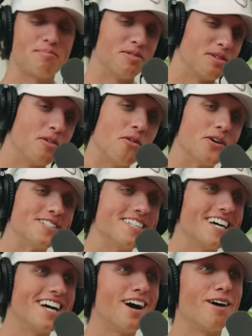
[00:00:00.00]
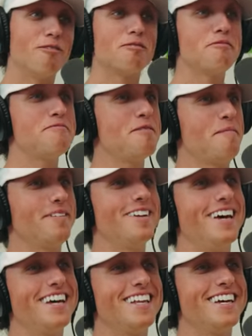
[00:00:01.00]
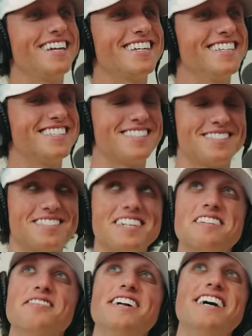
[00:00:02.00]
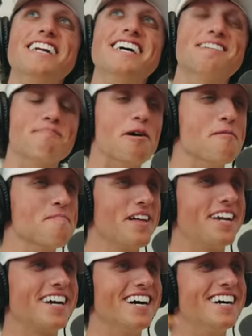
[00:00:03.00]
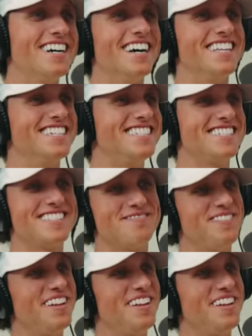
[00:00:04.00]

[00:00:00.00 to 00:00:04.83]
up to the course, like, all right, what are we filming today? Like, let's let's think of an idea, boom, let it go. Yeah. And just